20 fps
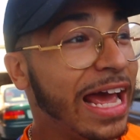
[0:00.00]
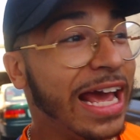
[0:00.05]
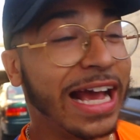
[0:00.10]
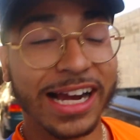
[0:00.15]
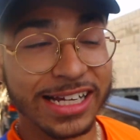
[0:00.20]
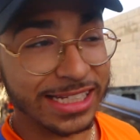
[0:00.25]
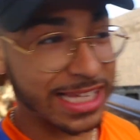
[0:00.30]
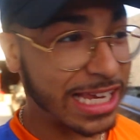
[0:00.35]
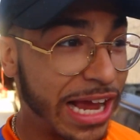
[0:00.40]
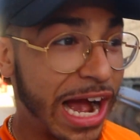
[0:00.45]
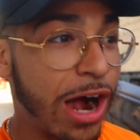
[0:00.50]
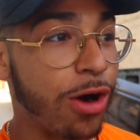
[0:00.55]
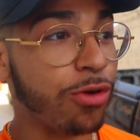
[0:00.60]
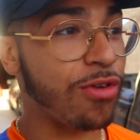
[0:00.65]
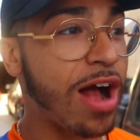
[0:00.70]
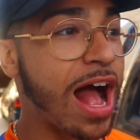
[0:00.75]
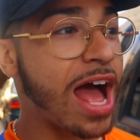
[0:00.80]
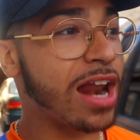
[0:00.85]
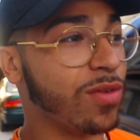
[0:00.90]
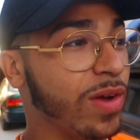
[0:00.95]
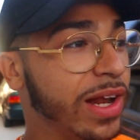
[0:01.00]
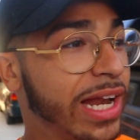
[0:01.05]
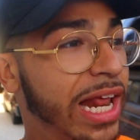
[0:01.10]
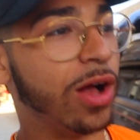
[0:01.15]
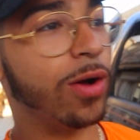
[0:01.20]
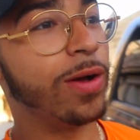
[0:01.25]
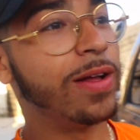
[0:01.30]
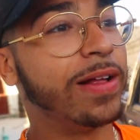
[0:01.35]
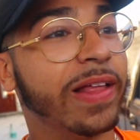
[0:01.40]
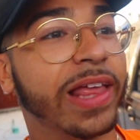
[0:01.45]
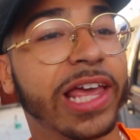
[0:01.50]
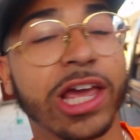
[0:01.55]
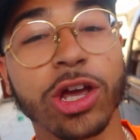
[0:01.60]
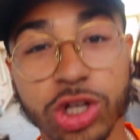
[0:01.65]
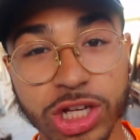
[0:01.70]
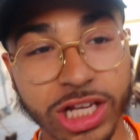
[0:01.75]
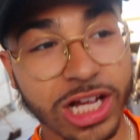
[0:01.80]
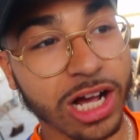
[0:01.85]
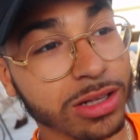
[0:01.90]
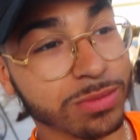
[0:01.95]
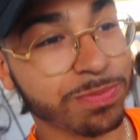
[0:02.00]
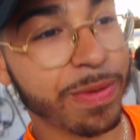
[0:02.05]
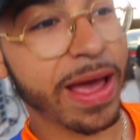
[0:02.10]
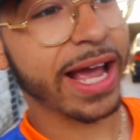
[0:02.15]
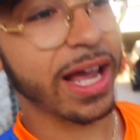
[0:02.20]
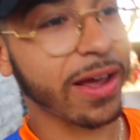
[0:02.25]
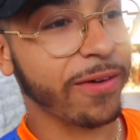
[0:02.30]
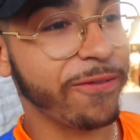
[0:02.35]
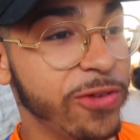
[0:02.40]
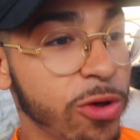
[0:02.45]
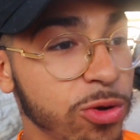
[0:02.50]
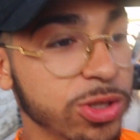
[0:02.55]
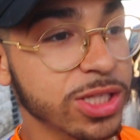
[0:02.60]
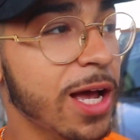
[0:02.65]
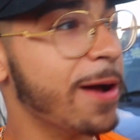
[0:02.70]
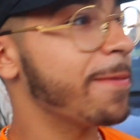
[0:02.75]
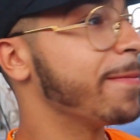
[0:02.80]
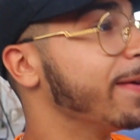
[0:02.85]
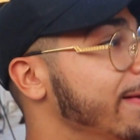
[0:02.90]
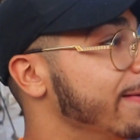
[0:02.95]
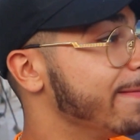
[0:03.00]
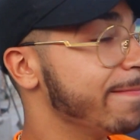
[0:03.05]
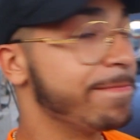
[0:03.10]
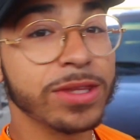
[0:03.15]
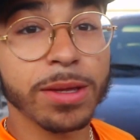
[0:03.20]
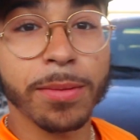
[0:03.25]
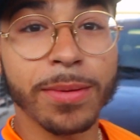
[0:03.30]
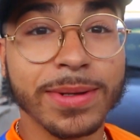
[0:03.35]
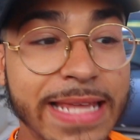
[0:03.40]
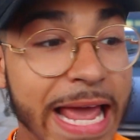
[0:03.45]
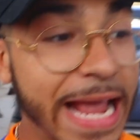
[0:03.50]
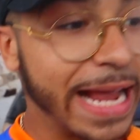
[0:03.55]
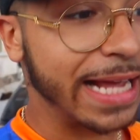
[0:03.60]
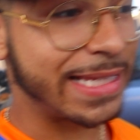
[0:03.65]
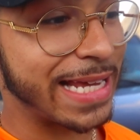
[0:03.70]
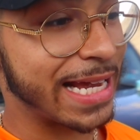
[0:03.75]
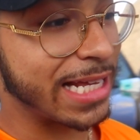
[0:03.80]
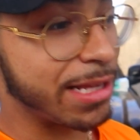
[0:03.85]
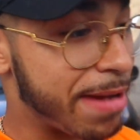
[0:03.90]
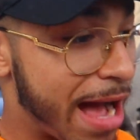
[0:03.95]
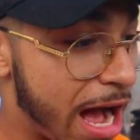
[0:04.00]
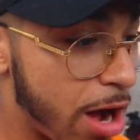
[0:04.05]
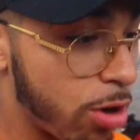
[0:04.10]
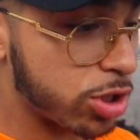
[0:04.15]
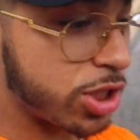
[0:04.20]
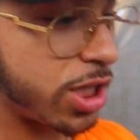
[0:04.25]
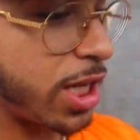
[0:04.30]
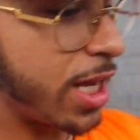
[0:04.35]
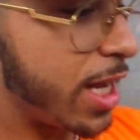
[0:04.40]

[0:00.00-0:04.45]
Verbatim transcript: cause he out riding right now. He usually comes back and fills up. I'm gonna take it take it to my house.